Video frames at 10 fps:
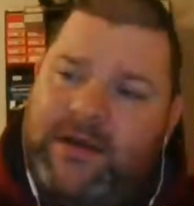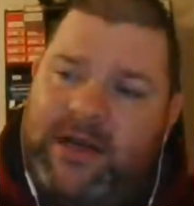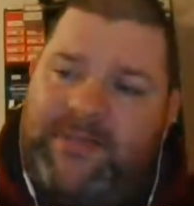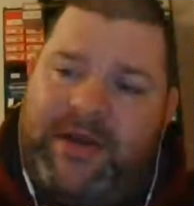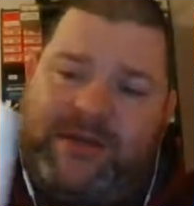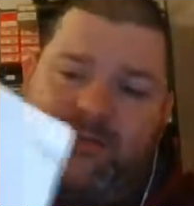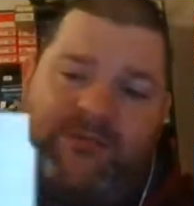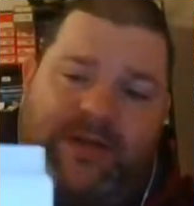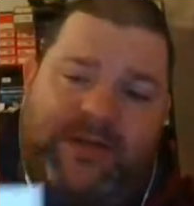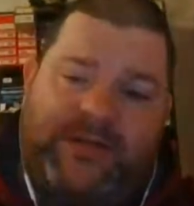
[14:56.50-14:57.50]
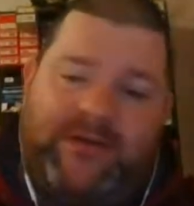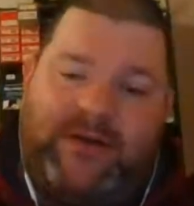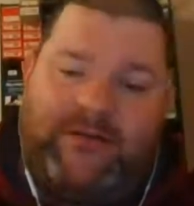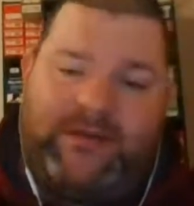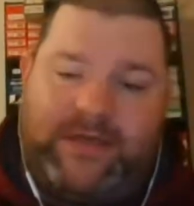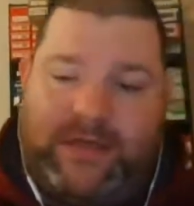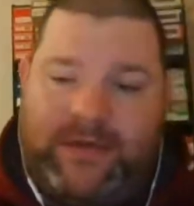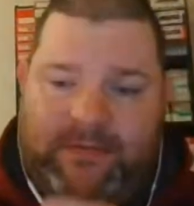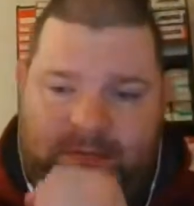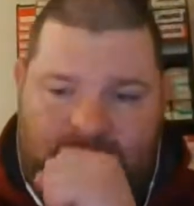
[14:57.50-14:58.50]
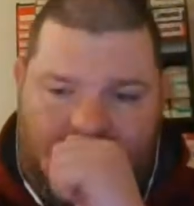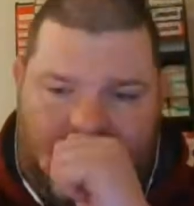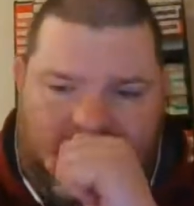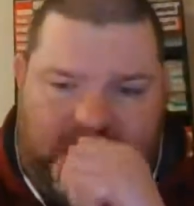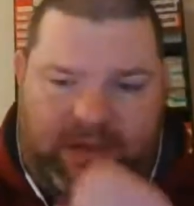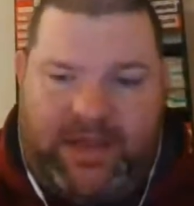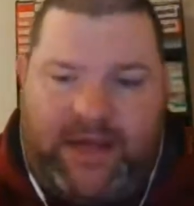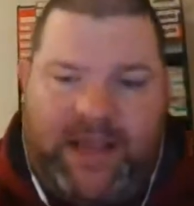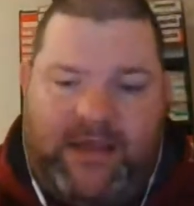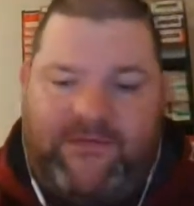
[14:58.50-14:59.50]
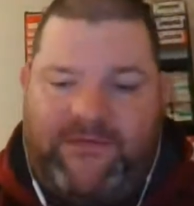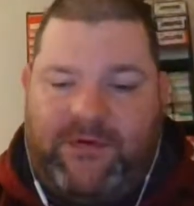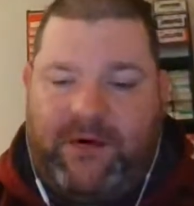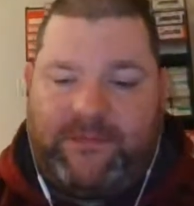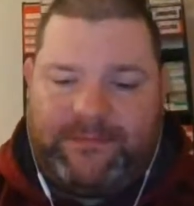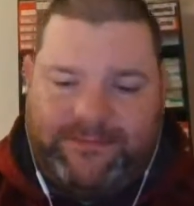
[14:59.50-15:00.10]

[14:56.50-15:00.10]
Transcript: And the page is written so I don't get nailed for